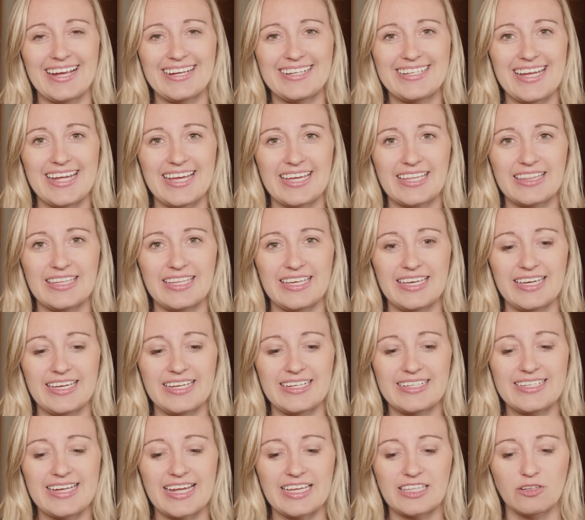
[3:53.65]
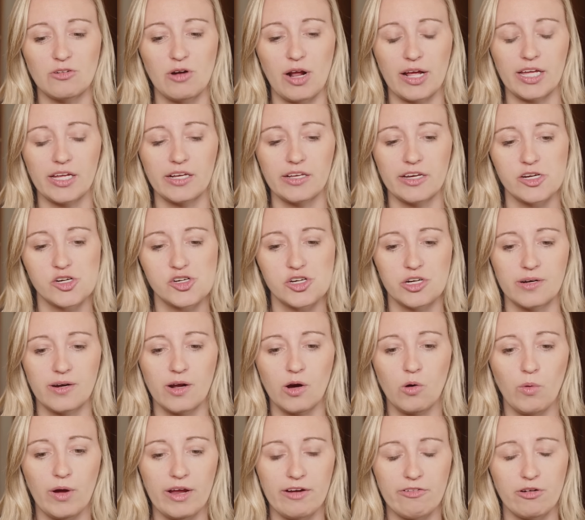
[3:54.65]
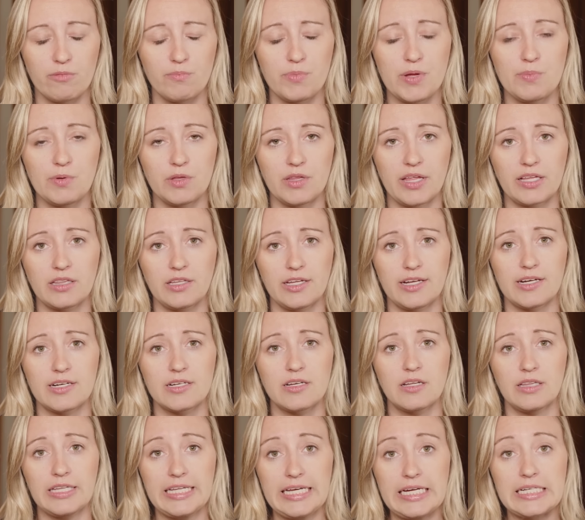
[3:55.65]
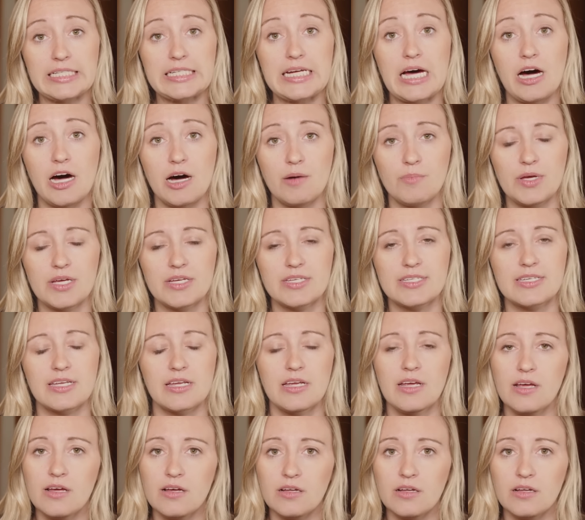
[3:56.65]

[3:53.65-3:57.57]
take the recognition away from people like Lia Thomas.